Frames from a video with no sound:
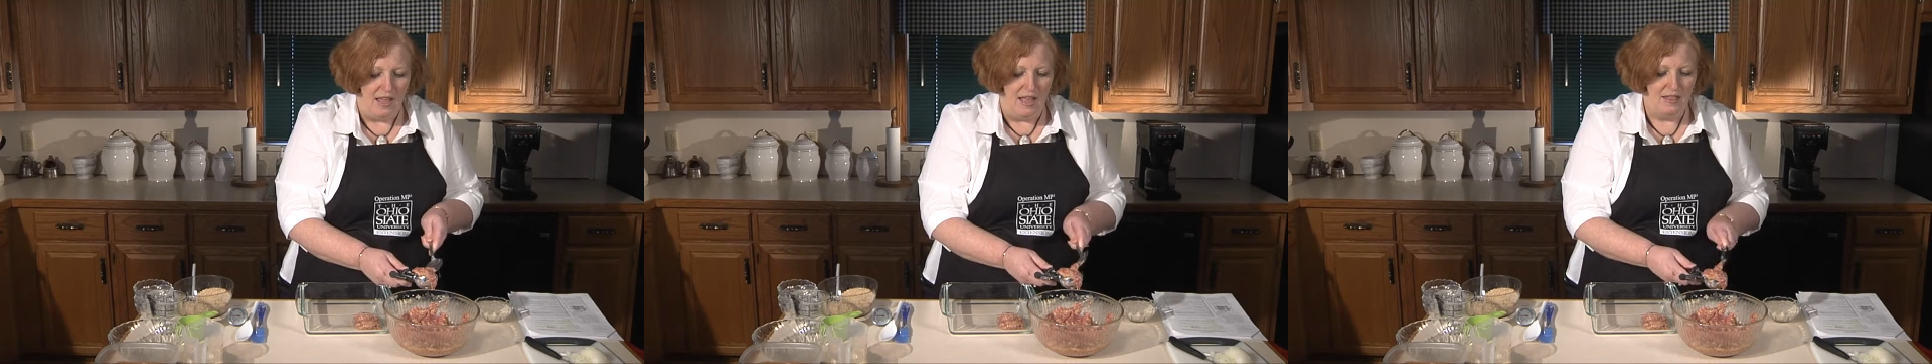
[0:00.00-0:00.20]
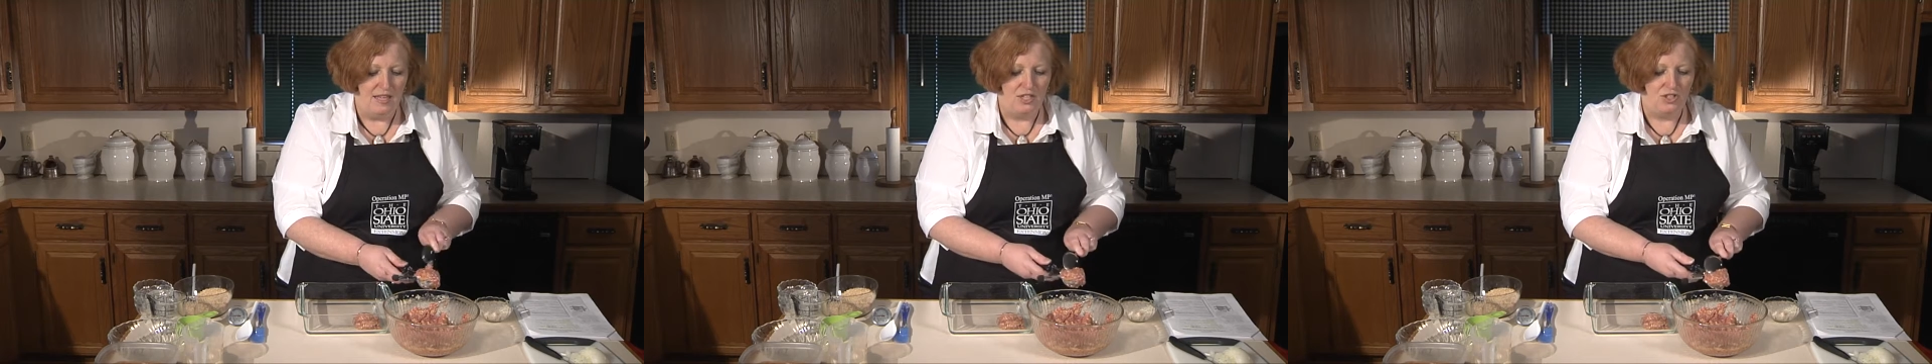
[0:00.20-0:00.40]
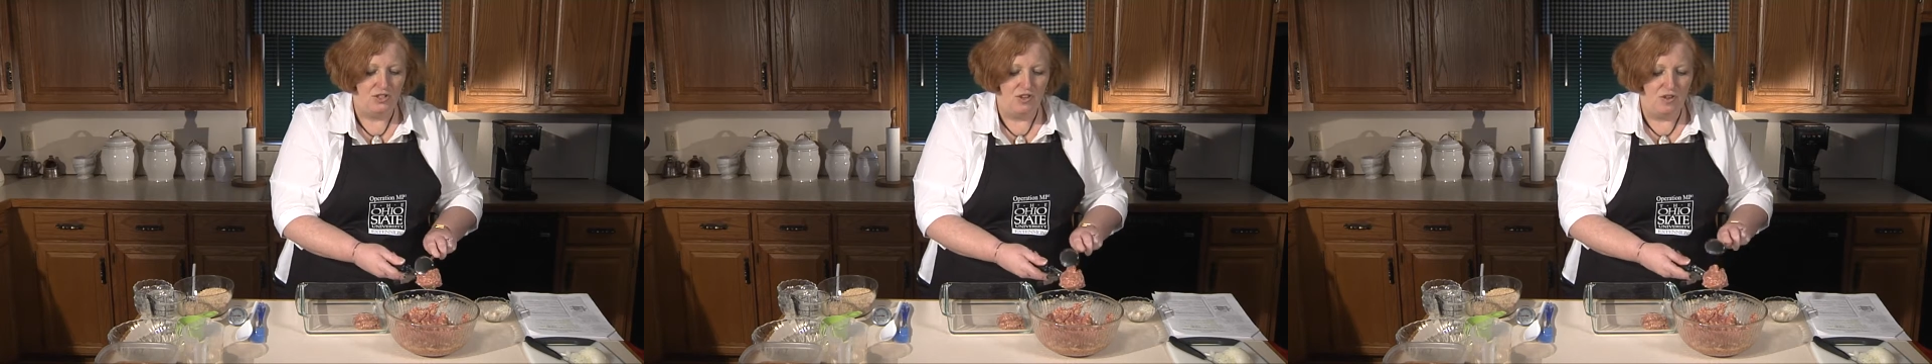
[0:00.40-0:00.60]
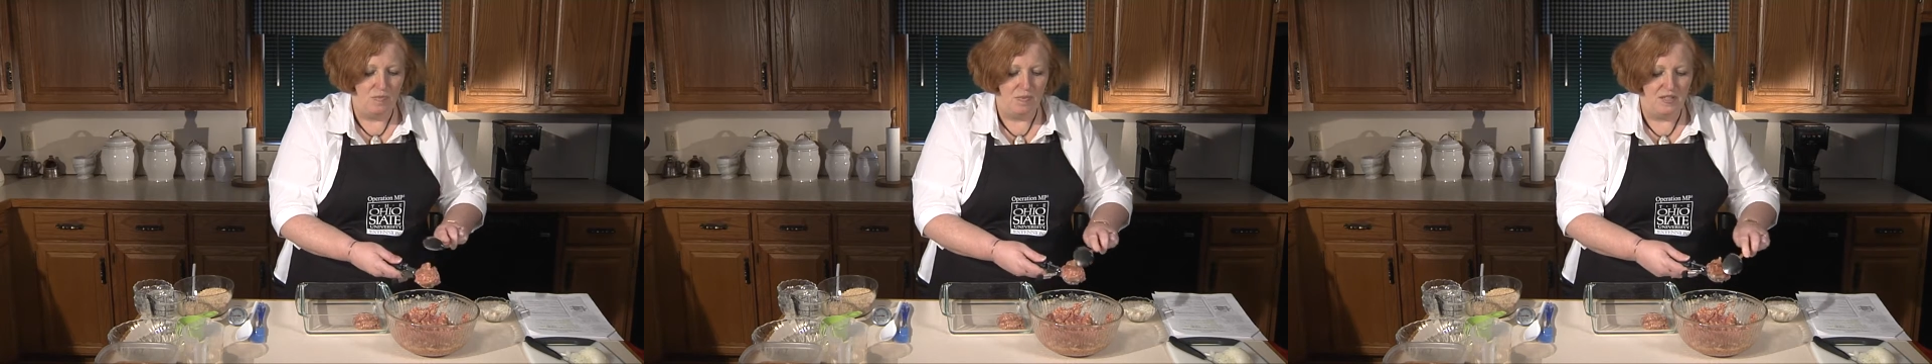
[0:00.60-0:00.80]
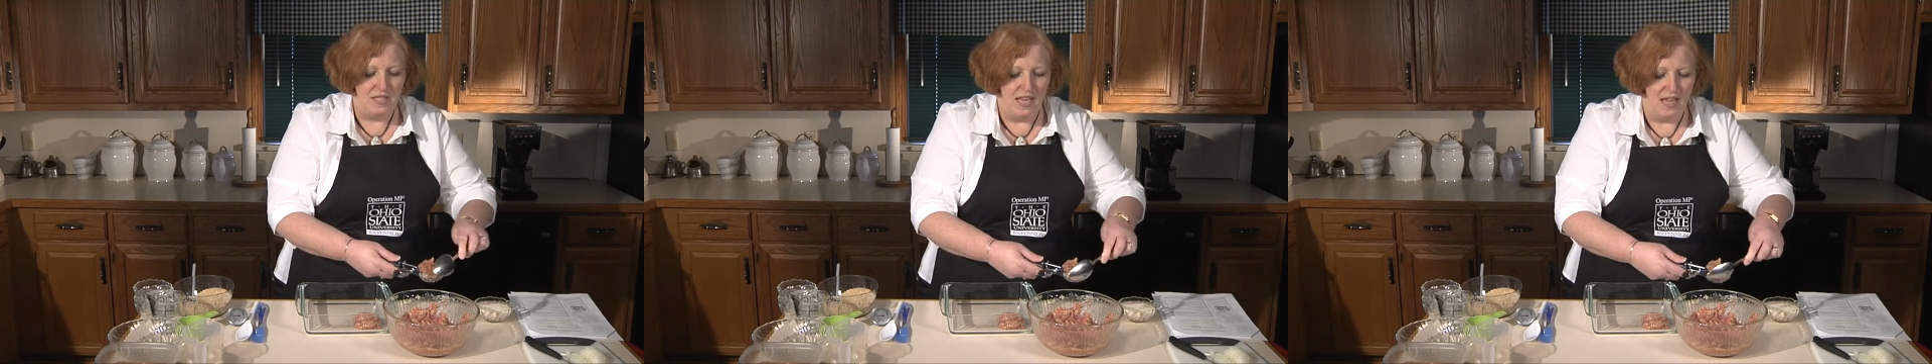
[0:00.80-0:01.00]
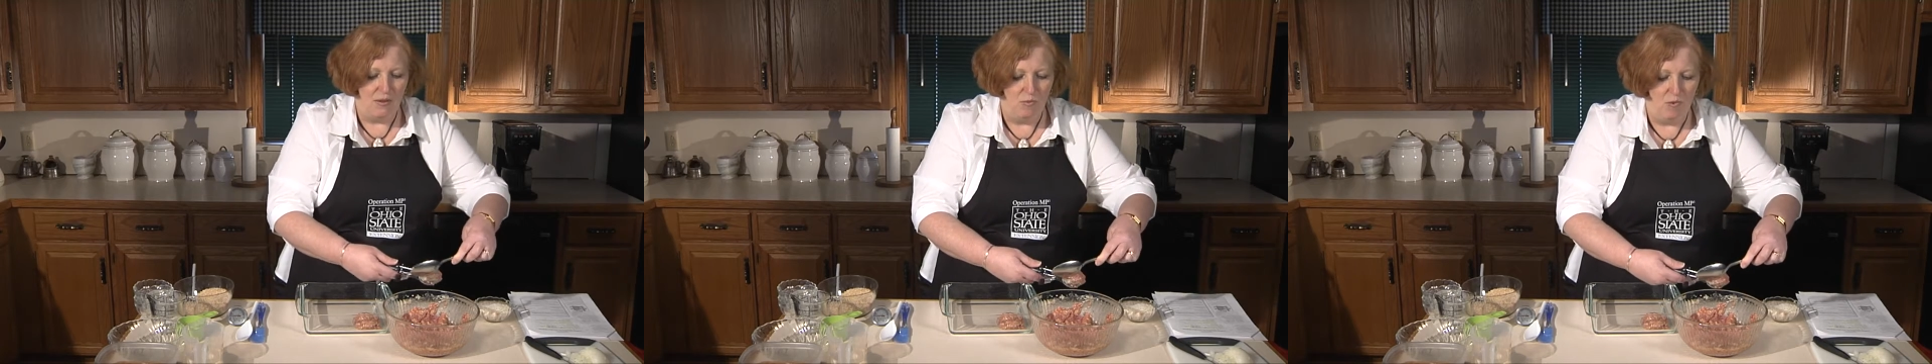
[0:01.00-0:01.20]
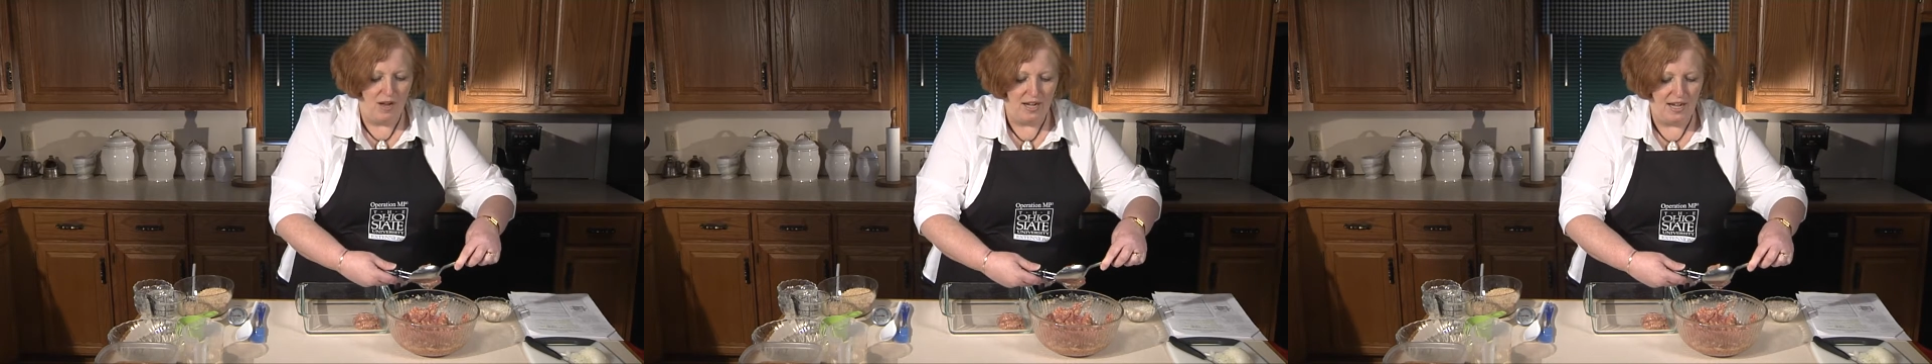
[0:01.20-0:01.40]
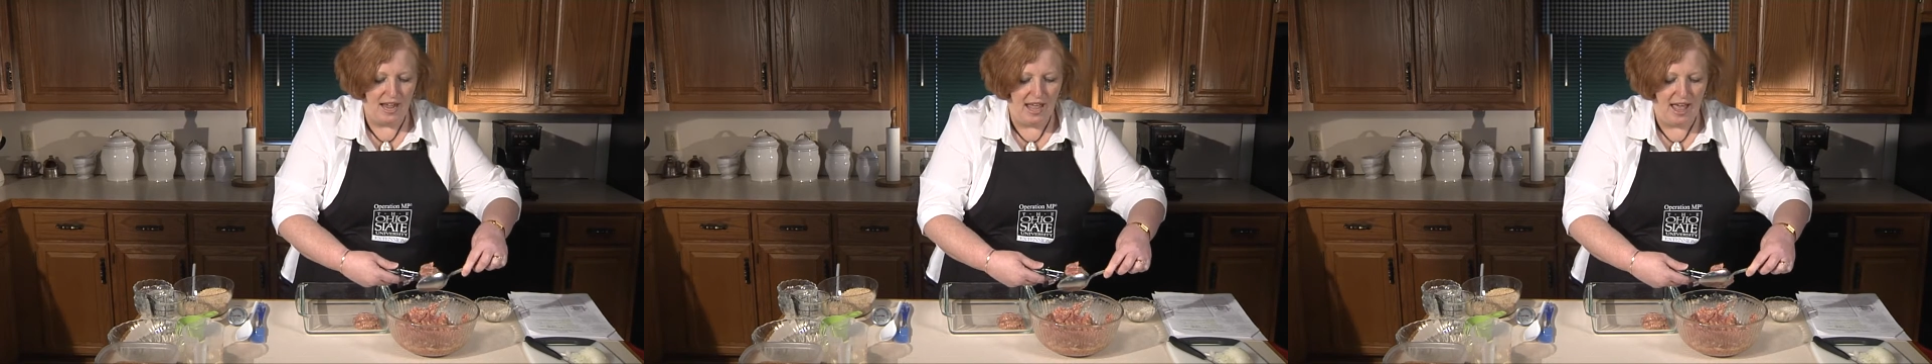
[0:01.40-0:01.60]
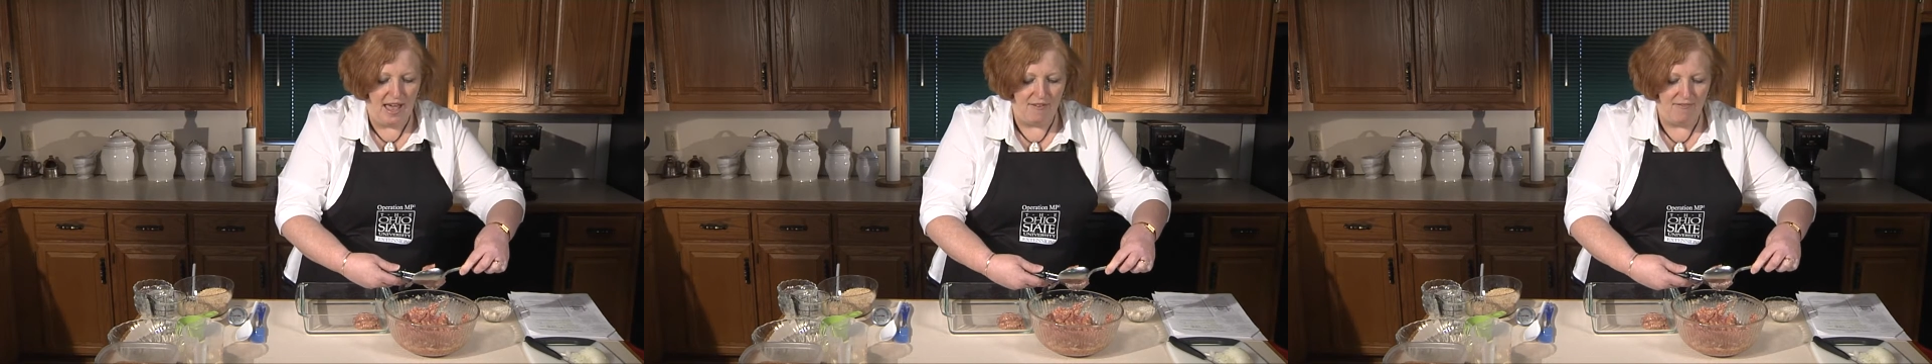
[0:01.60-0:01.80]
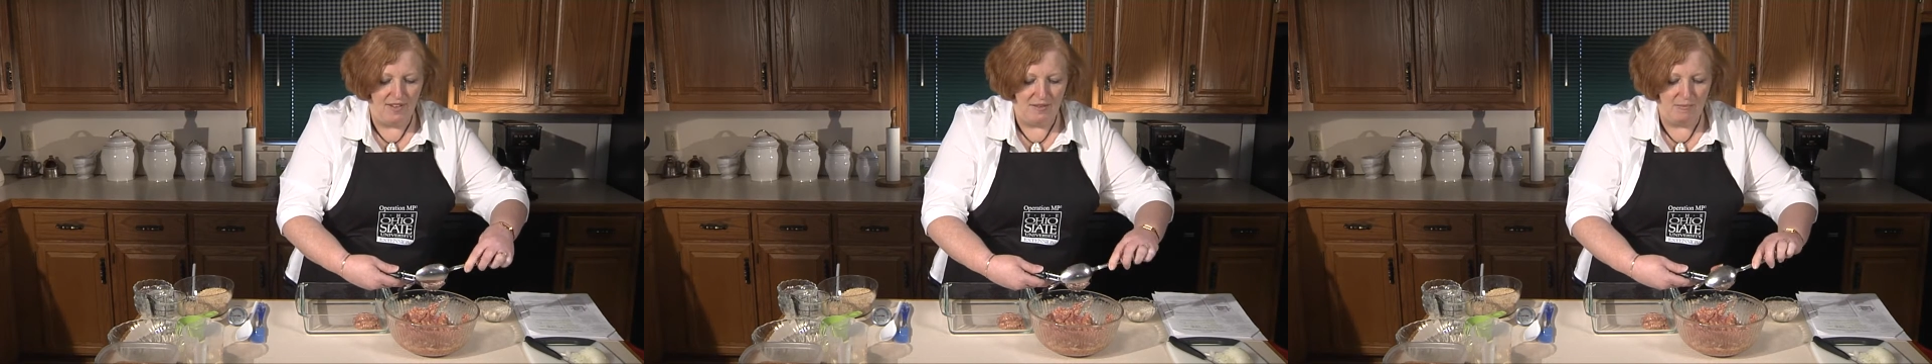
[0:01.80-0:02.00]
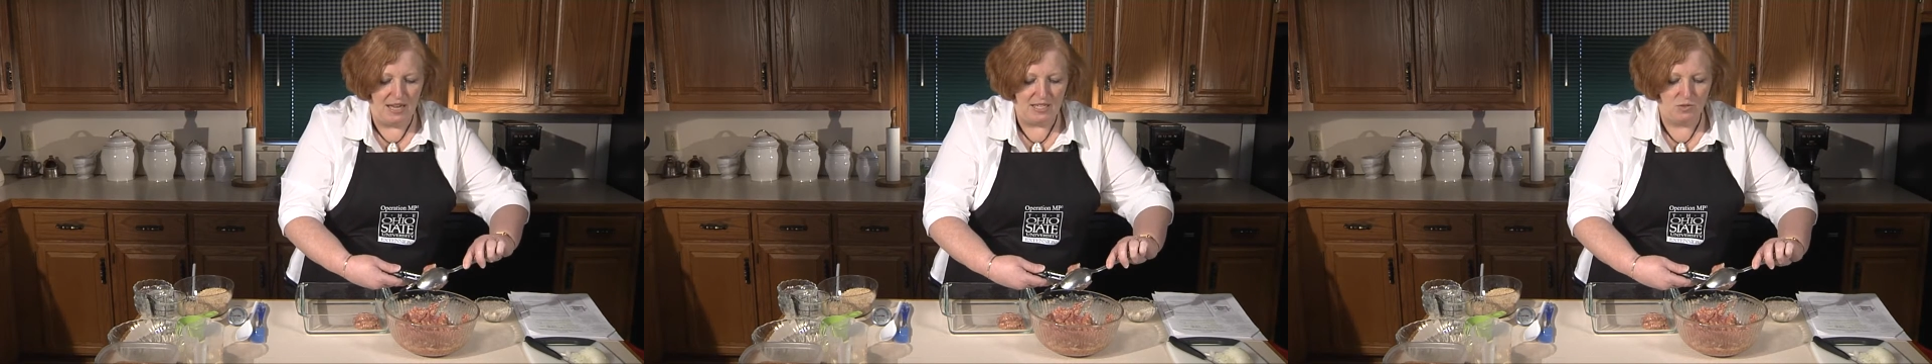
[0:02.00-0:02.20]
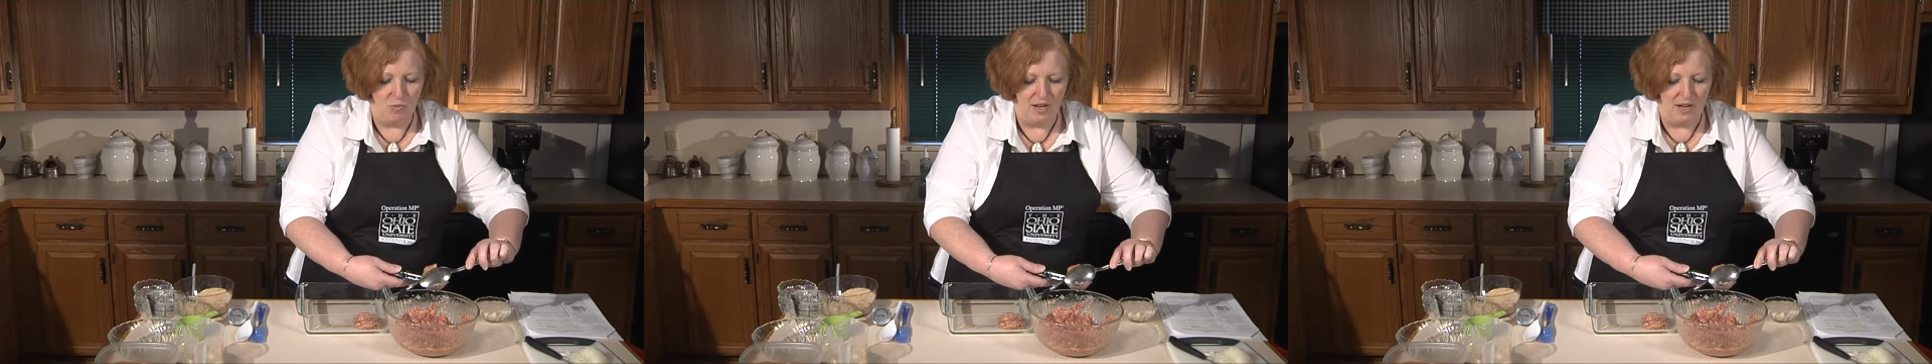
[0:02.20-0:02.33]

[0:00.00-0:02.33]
And this scoop is it makes